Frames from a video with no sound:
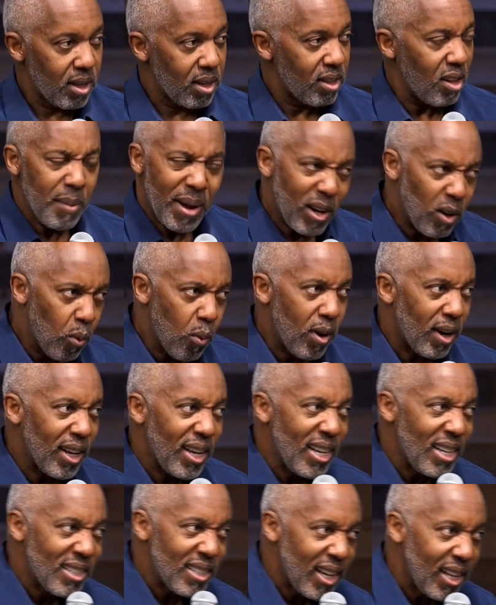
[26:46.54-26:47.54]
No matter what,
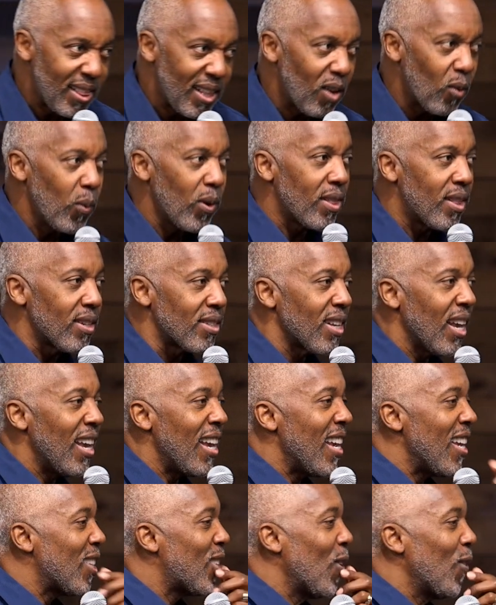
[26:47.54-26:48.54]
he's in there with us.
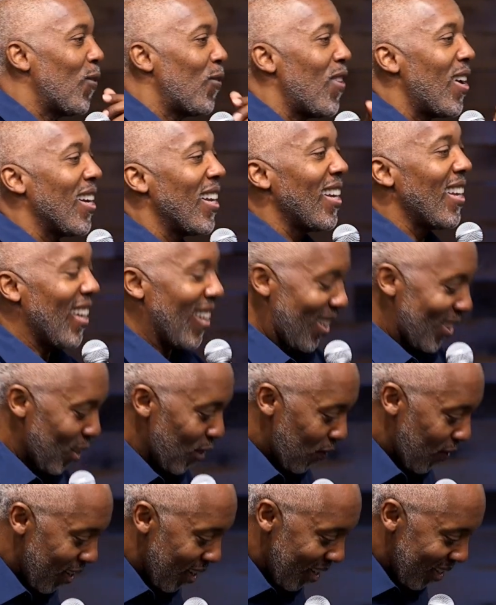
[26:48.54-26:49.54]
So funny,
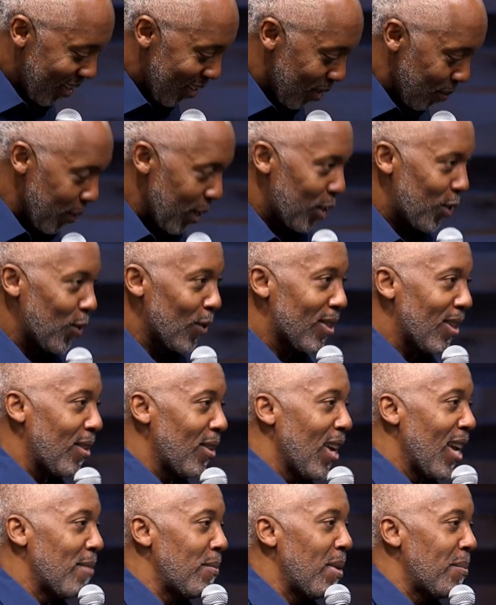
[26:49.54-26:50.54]
Demetrius, me
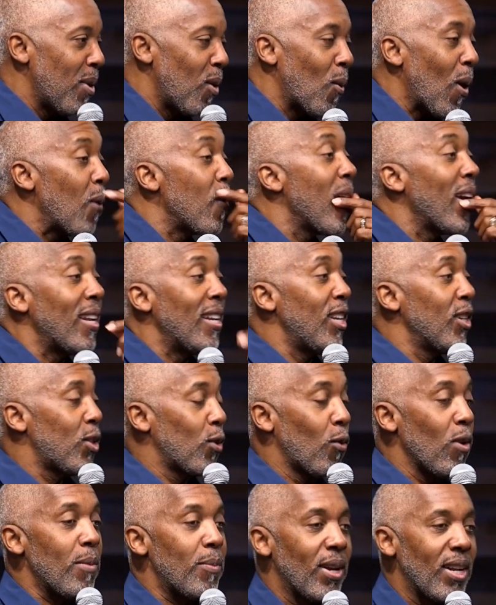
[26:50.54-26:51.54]
and my wife, we had a
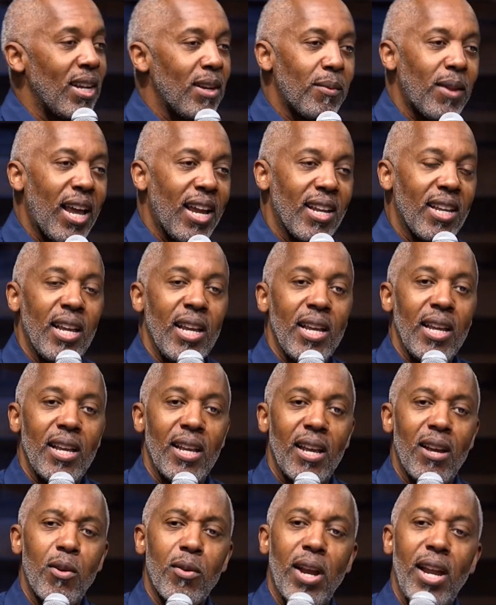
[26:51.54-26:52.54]
disagreement. And I'm like,
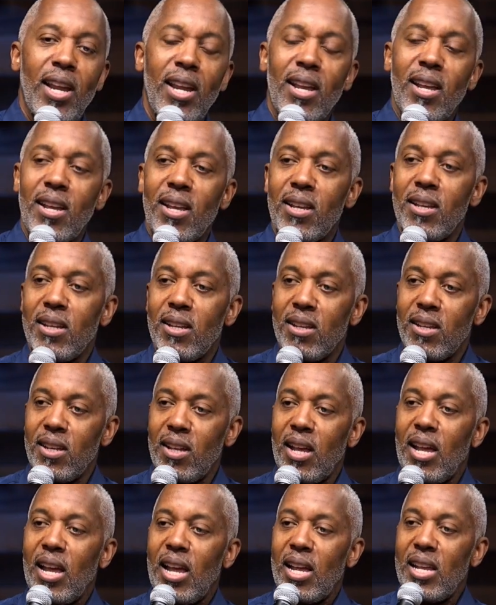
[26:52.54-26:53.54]
okay,
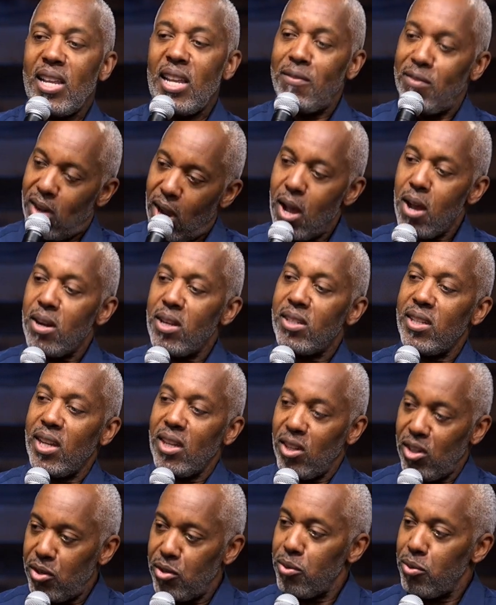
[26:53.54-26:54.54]
if God is
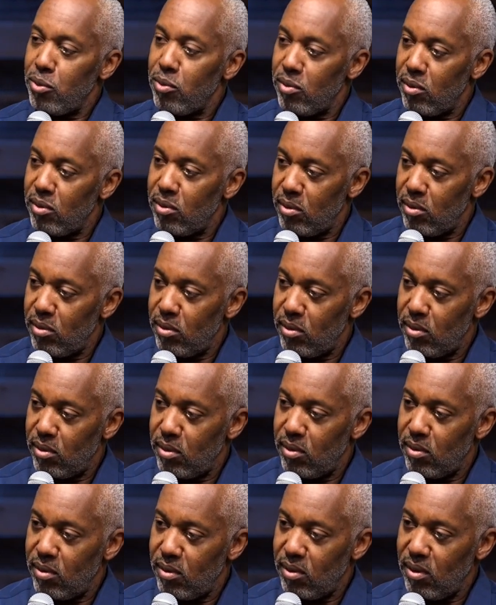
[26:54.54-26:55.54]
in you,
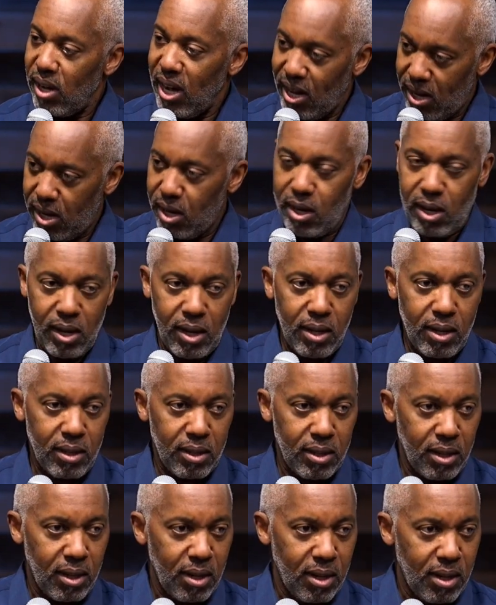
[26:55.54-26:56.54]
and he is,
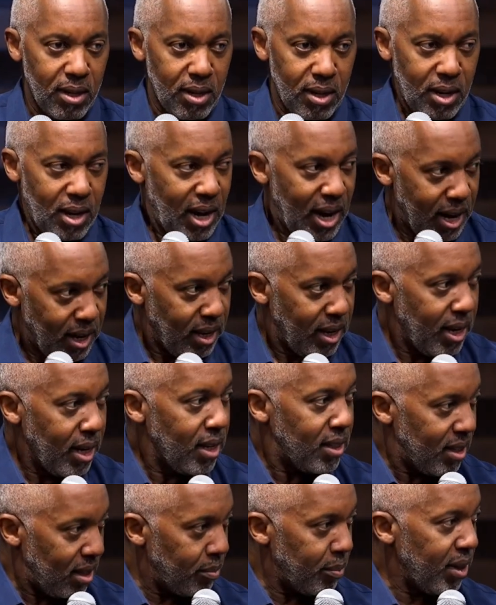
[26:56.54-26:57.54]
and
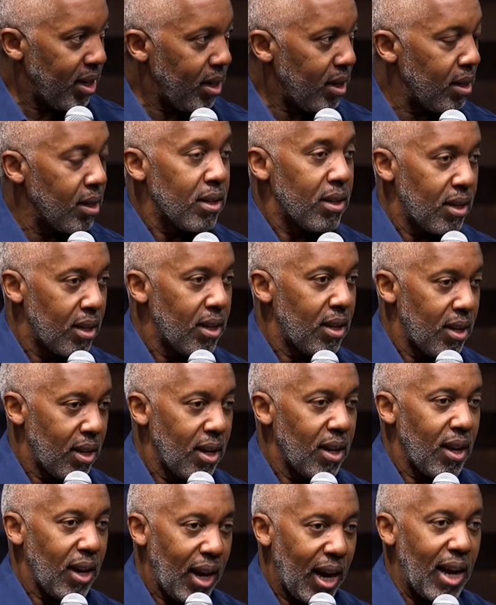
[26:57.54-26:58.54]
he's in me,
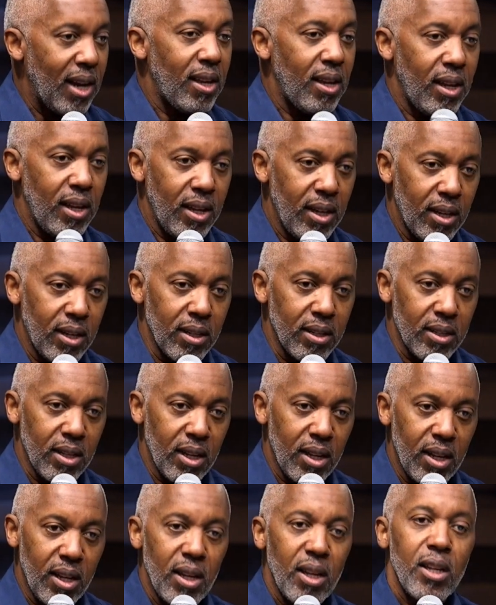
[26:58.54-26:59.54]
and he is,
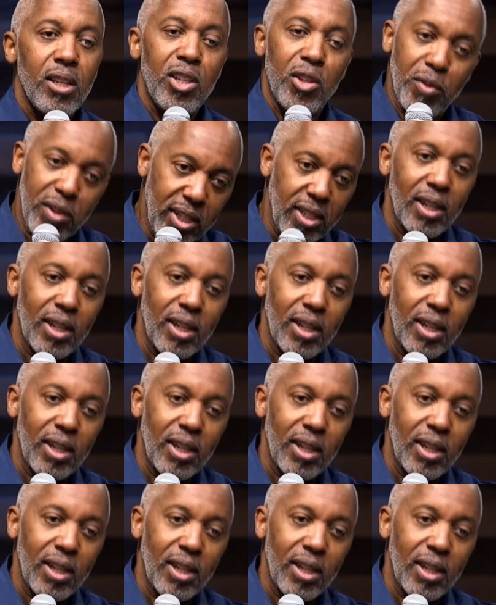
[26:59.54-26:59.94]
you need